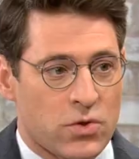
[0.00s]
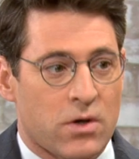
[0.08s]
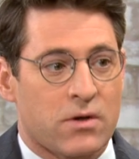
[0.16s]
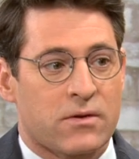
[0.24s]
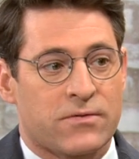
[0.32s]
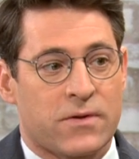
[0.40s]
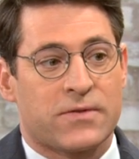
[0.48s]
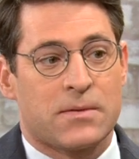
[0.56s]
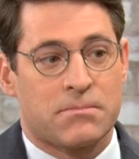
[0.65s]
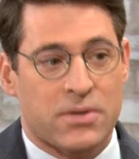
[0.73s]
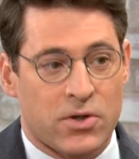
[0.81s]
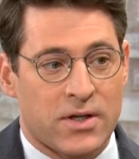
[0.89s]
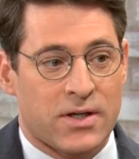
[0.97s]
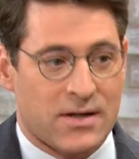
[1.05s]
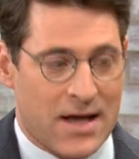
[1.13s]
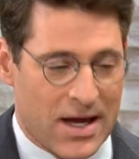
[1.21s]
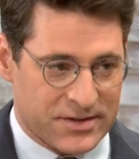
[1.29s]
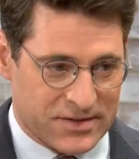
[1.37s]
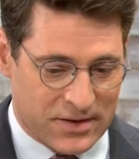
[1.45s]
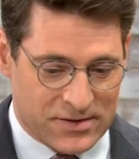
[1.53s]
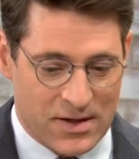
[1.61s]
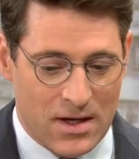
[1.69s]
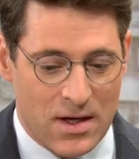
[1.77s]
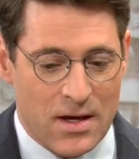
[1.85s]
250 billion in assets.